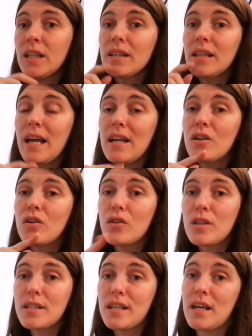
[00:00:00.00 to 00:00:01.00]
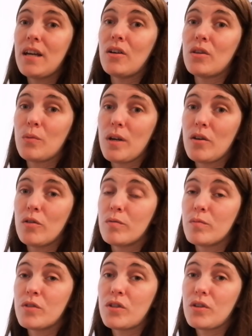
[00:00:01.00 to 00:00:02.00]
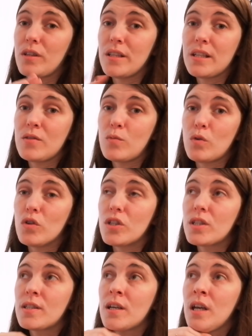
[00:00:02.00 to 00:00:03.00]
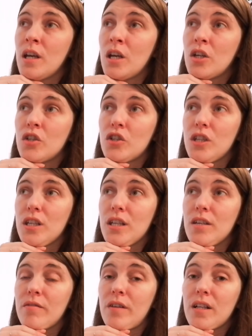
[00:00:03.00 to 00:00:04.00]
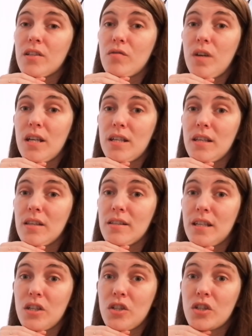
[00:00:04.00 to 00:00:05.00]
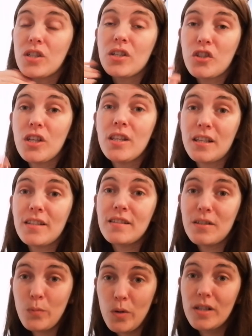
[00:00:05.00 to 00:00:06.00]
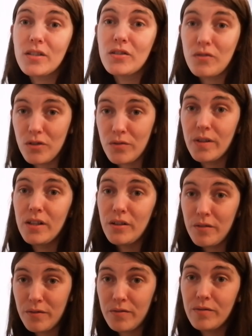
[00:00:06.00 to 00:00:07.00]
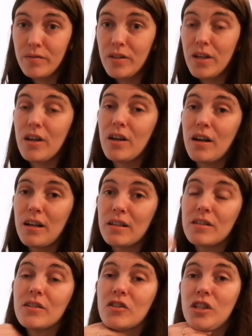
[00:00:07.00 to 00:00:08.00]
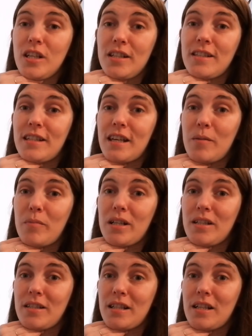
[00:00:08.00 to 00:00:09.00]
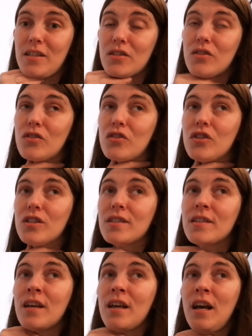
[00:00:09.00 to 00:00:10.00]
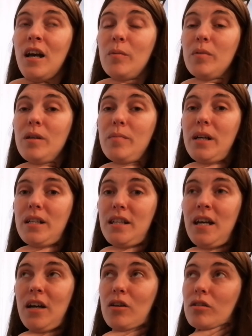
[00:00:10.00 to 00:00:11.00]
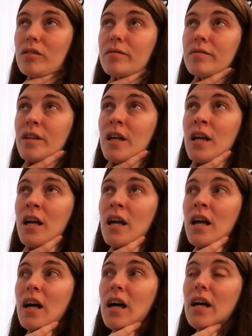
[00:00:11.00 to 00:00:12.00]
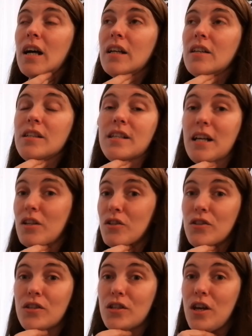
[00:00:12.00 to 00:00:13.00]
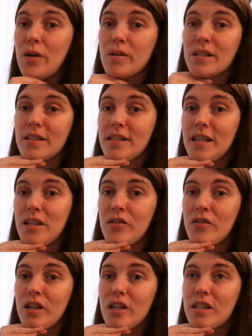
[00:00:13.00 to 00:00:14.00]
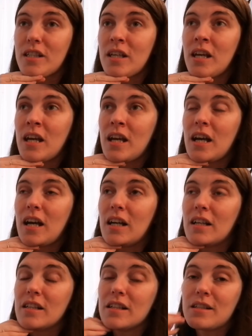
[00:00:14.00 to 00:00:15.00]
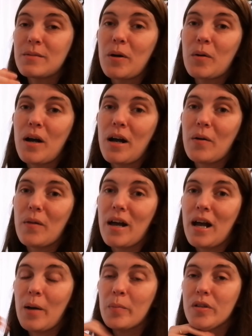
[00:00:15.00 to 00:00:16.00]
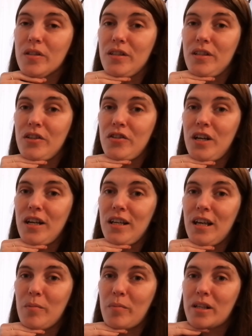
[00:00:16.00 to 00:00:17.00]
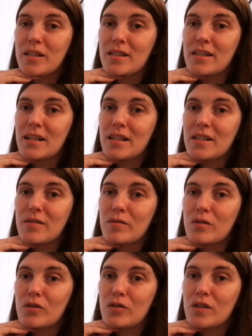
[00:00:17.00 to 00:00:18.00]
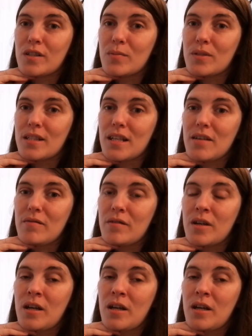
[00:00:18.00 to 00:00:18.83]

Then another day on the way home from school in this woods, she finds a reindeer that's injured, and she thinks it's Prancer who's fell off there, and she needs to get him back to Santa. So she's helping him back to health, and her dad doesn't know, it's a secret, and it's about how that happens and her trying to get him back to Santa for Christmas Eve.